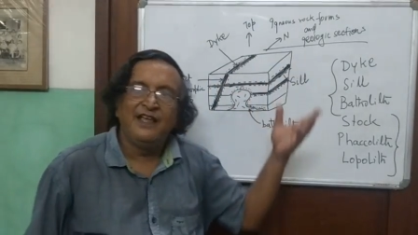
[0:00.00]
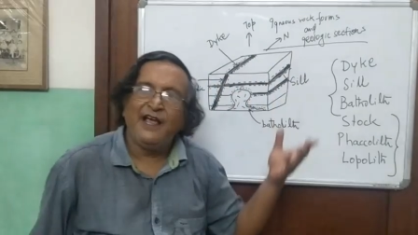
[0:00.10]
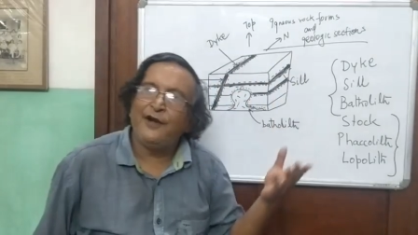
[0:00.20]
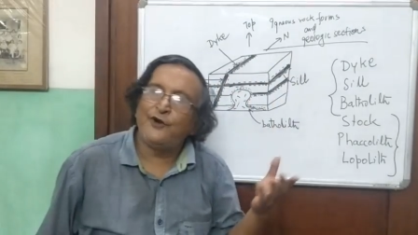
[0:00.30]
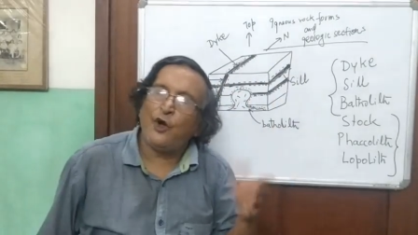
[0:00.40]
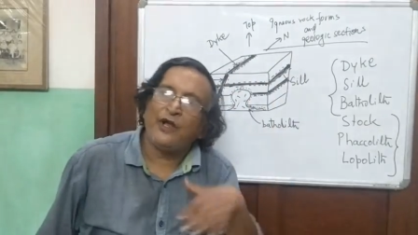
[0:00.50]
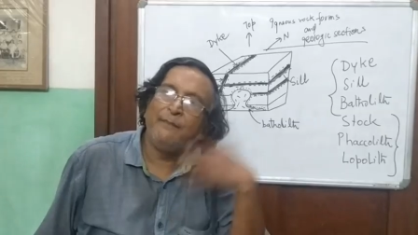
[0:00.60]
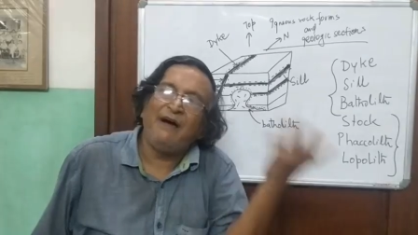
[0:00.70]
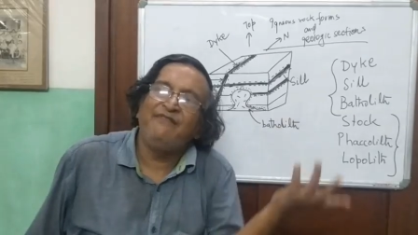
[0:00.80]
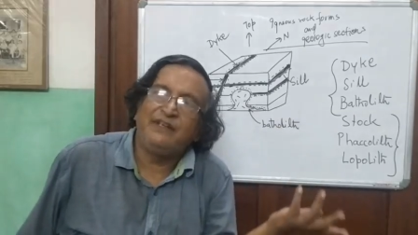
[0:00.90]
a rock
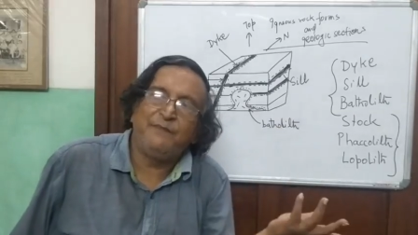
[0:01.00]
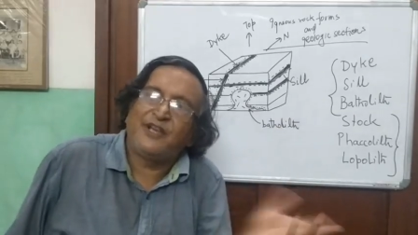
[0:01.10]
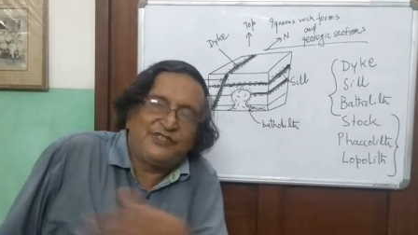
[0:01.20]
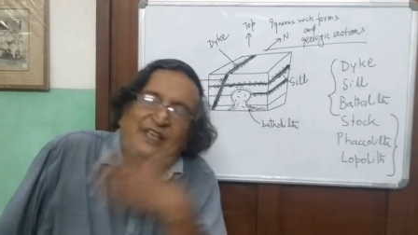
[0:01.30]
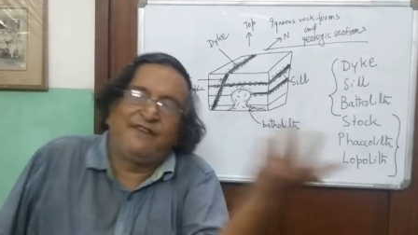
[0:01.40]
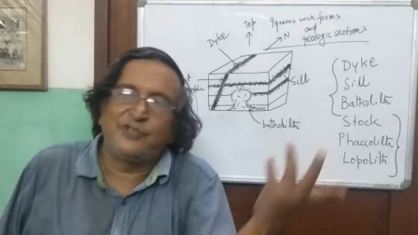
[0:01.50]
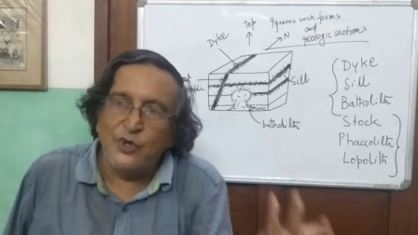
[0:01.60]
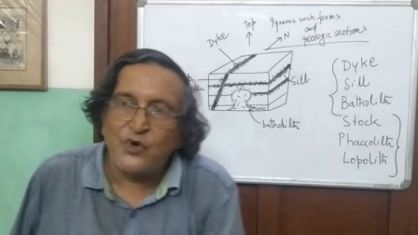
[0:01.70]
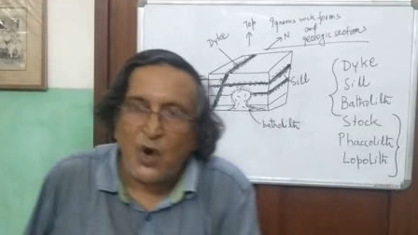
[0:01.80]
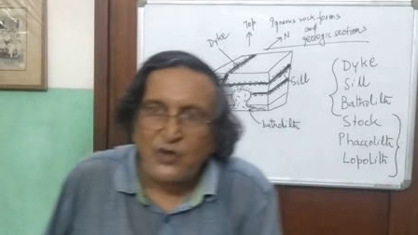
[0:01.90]
above it because there was
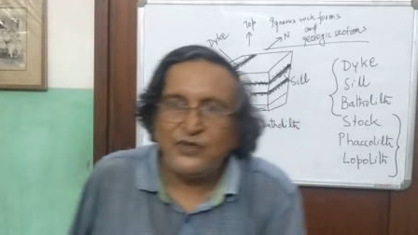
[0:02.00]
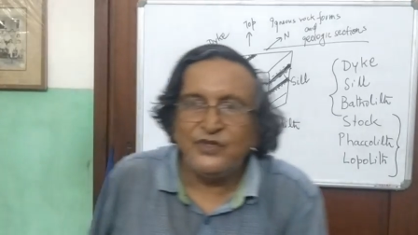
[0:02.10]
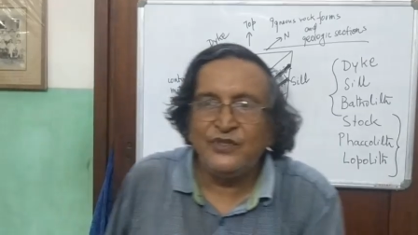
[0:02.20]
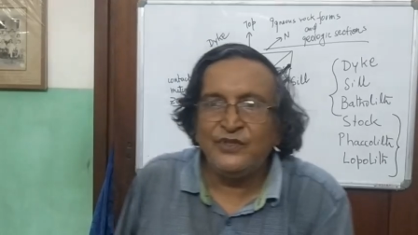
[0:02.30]
no rock.